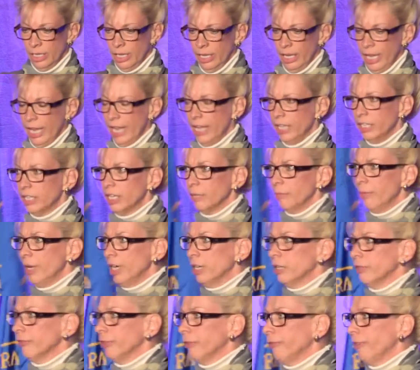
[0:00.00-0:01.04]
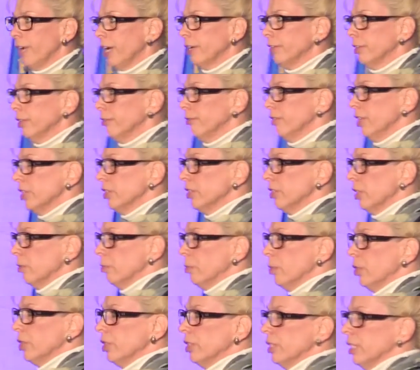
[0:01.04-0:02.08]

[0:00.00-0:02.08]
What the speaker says: and comparative effectiveness that puts